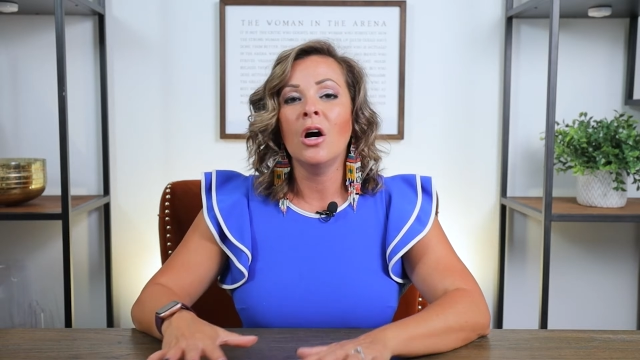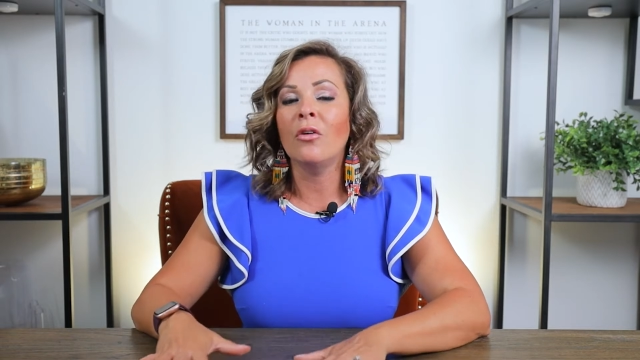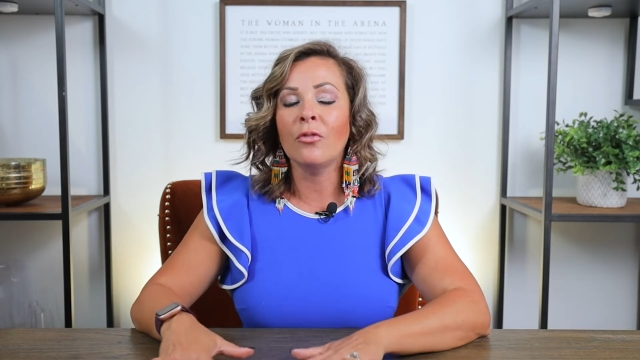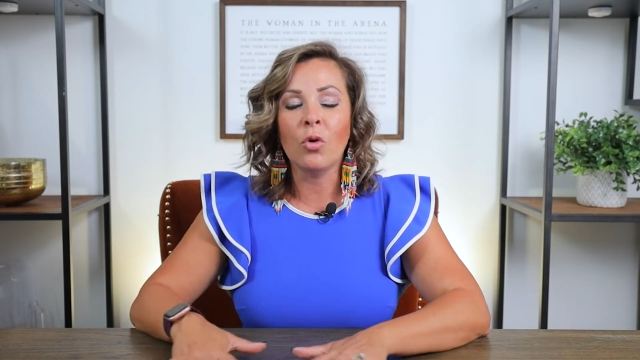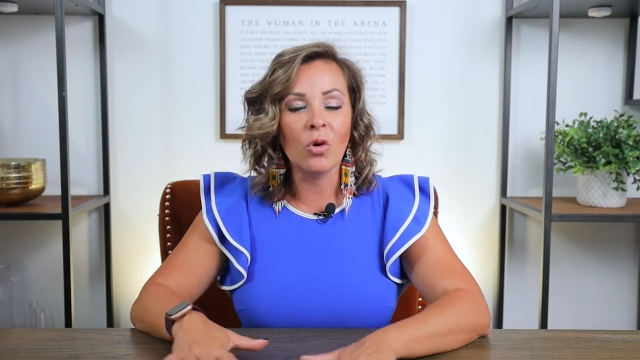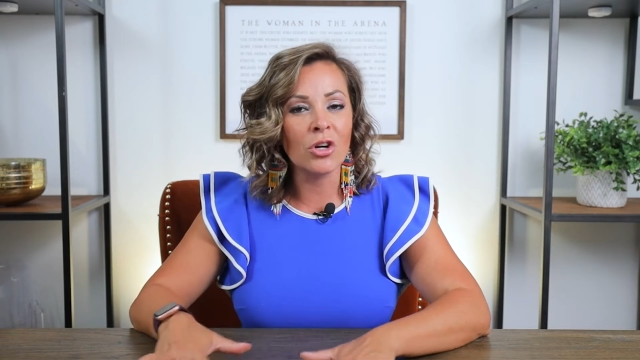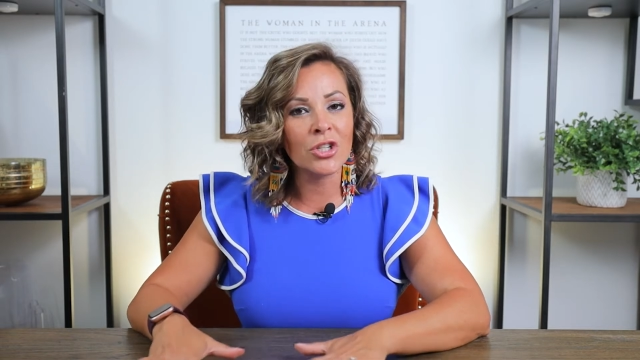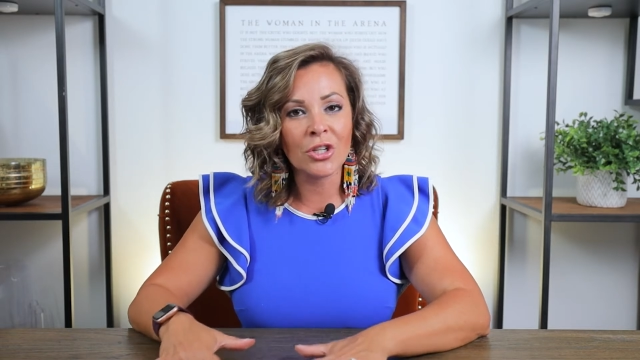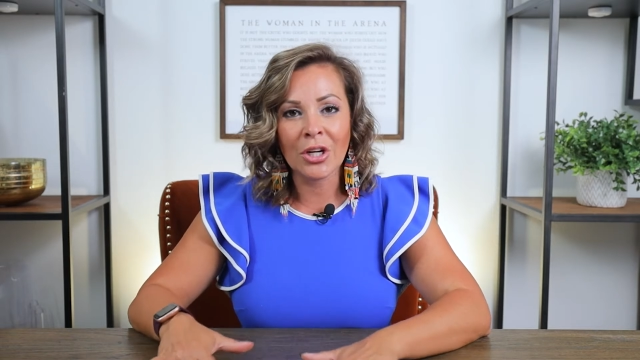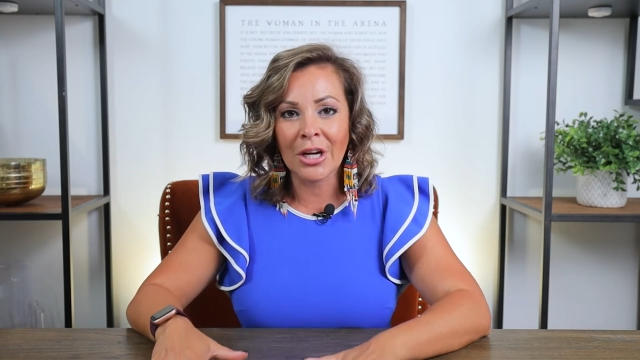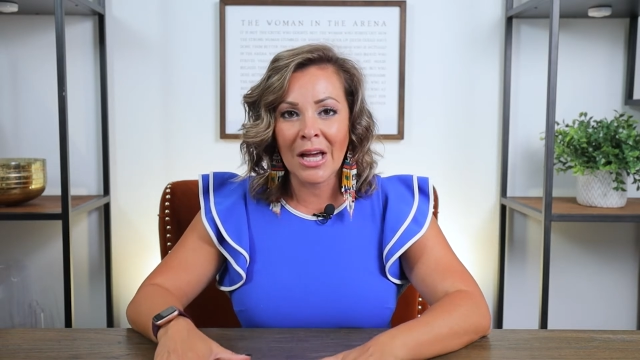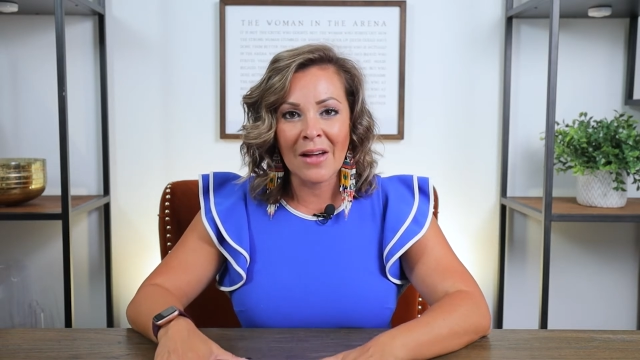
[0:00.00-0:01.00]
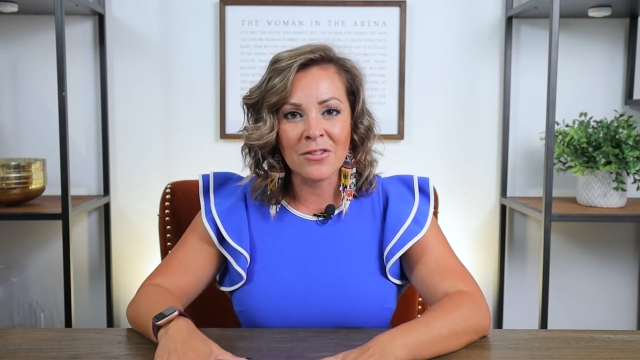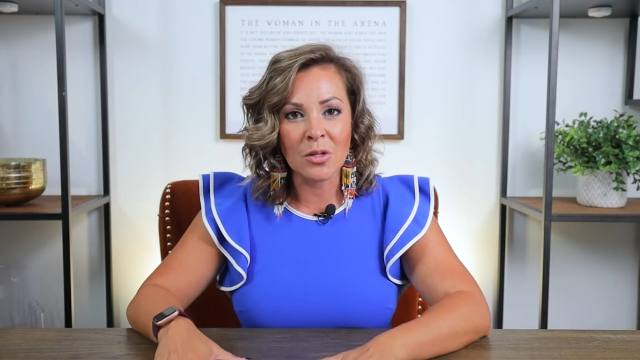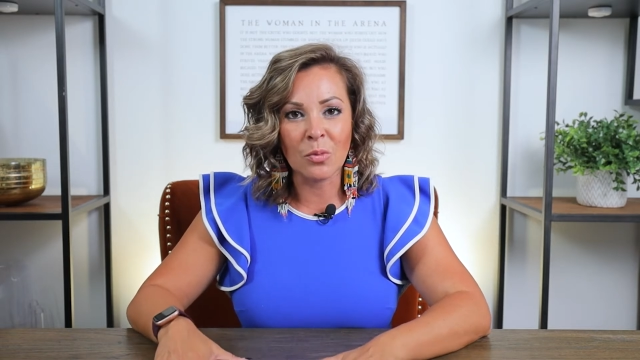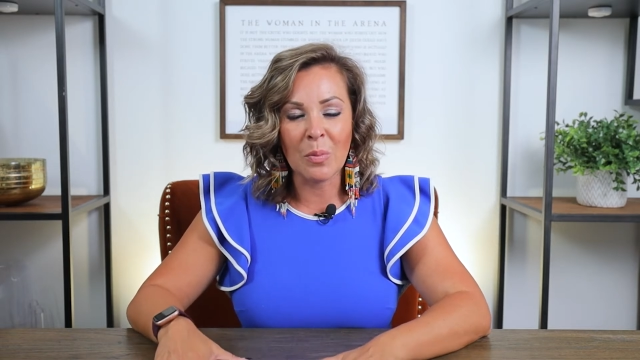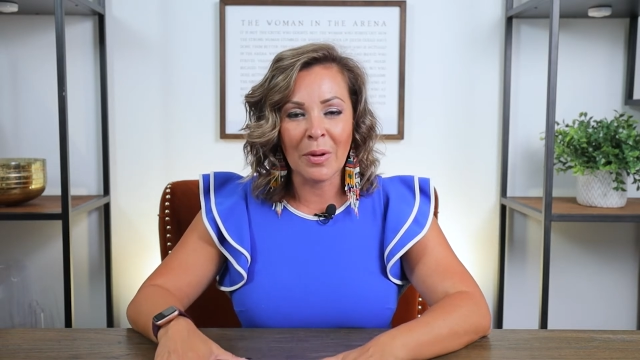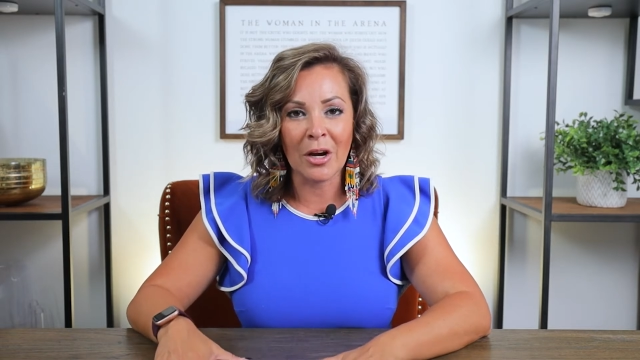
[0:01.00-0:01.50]
Of course, you're gonna have
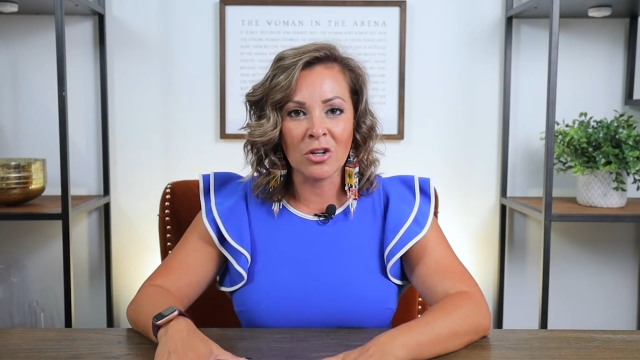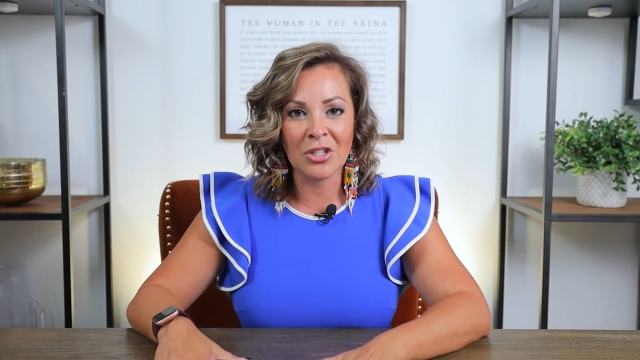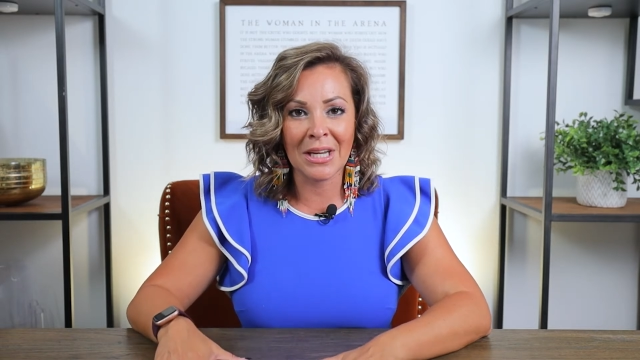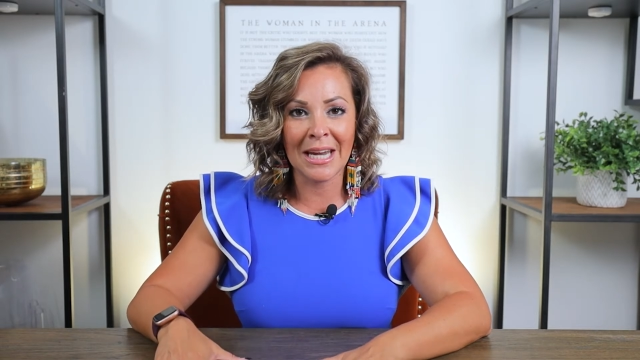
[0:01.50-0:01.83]
some repairs